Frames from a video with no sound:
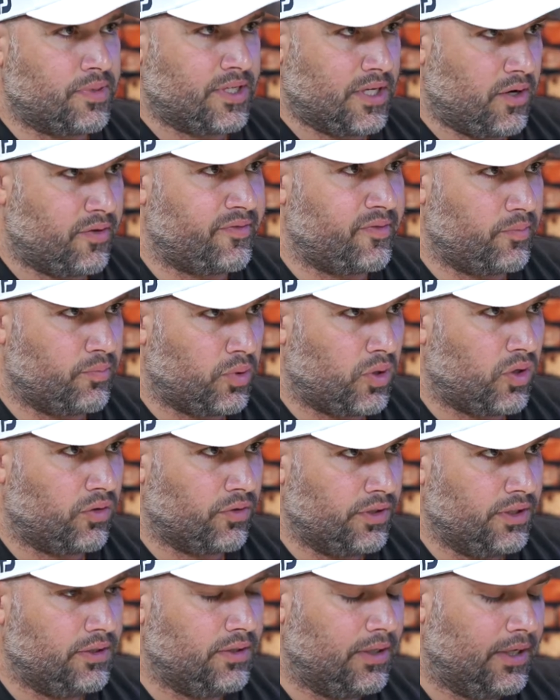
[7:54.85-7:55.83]

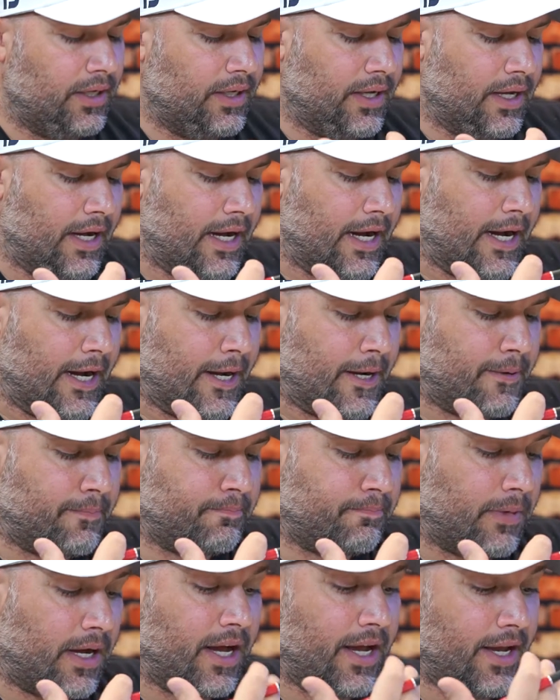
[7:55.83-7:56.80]
self-employed. You are.
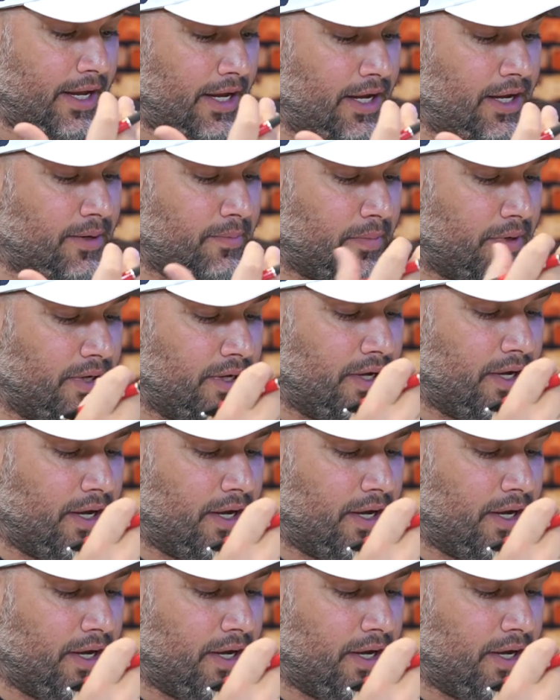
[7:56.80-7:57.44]
Um, I am.